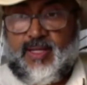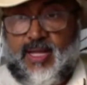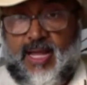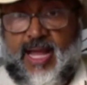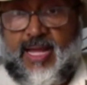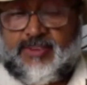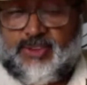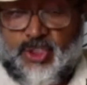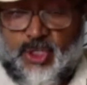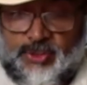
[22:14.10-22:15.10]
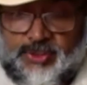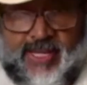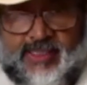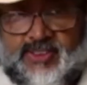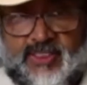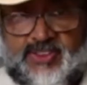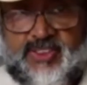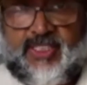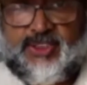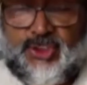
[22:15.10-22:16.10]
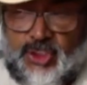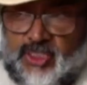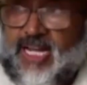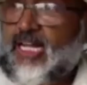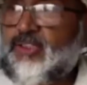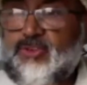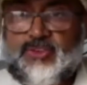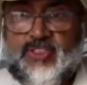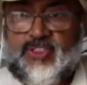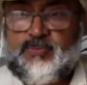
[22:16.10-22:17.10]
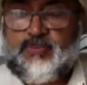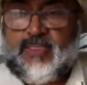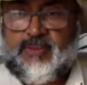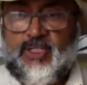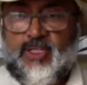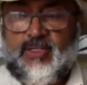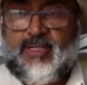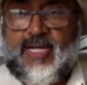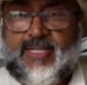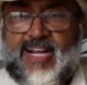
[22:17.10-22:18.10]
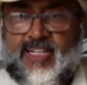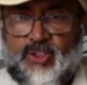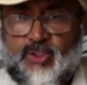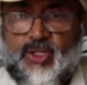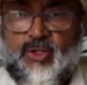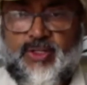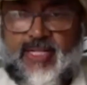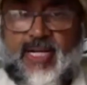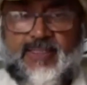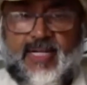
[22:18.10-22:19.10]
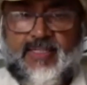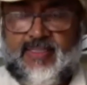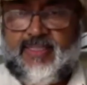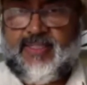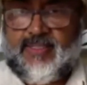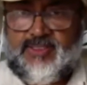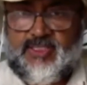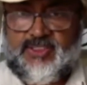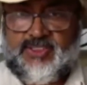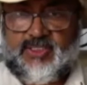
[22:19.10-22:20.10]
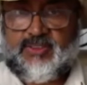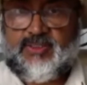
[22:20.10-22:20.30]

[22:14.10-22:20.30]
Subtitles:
And so Nyan Singh said, sure, I'll do this, but I can't go alone. I need an assistant.